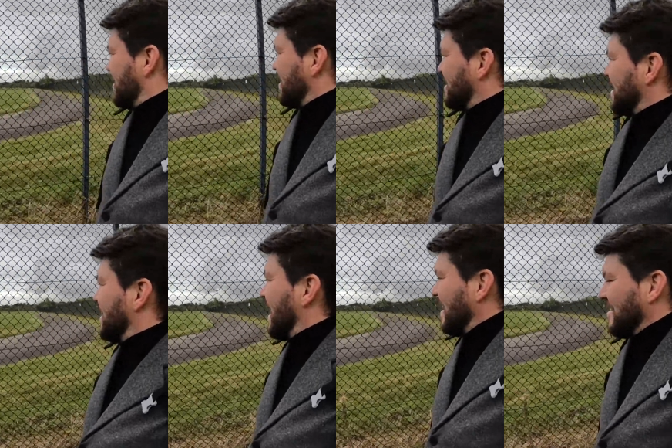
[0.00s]
you can see
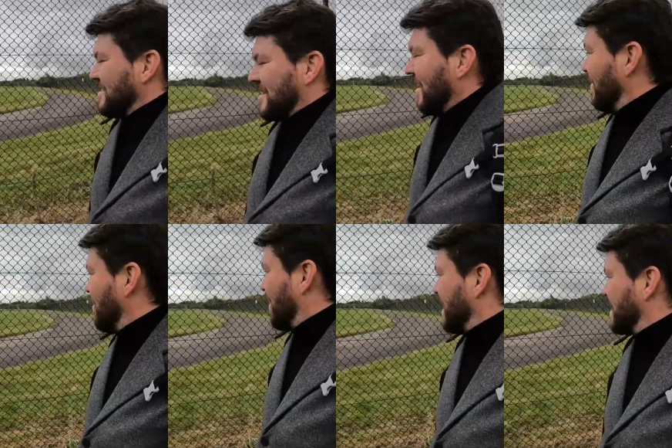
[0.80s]
the hills of the
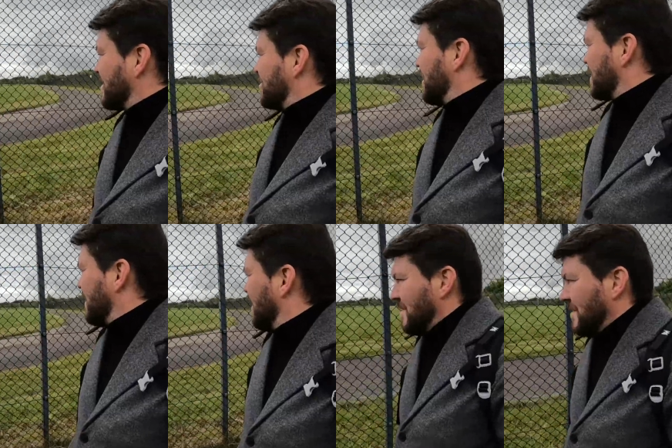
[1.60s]
Peak District.
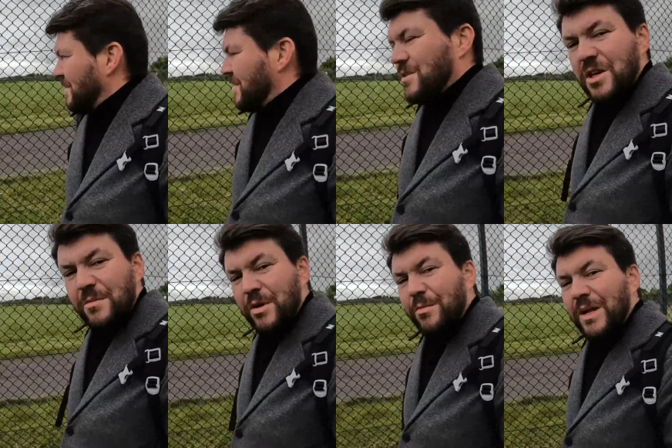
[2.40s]
The
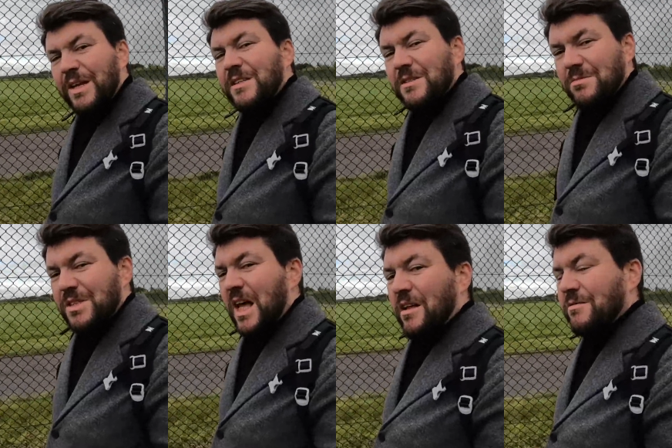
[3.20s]
terminal buildings
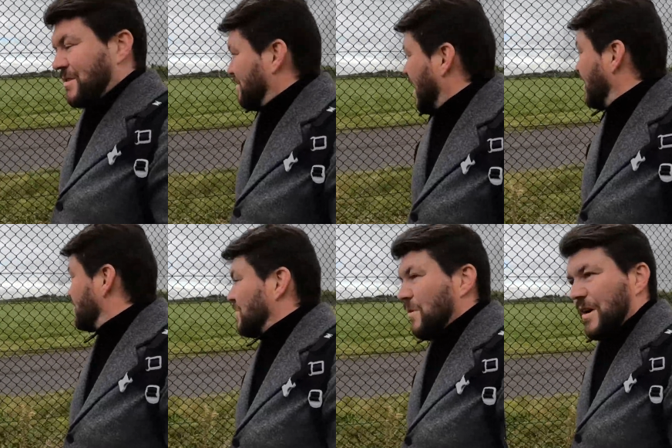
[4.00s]
themselves
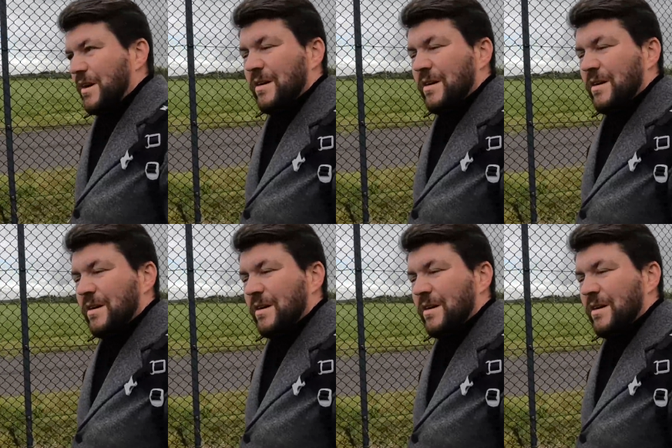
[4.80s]
miles away.